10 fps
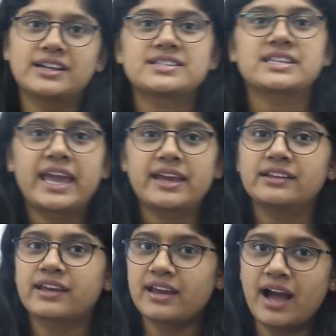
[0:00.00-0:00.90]
that is
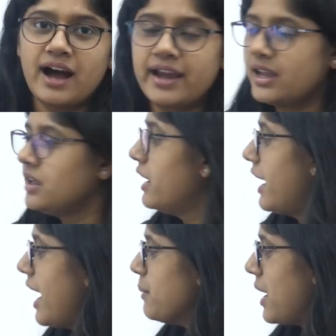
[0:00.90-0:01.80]
ANKIMIC.
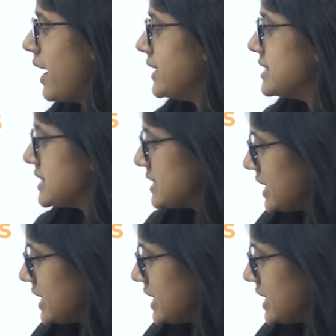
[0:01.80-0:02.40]
95%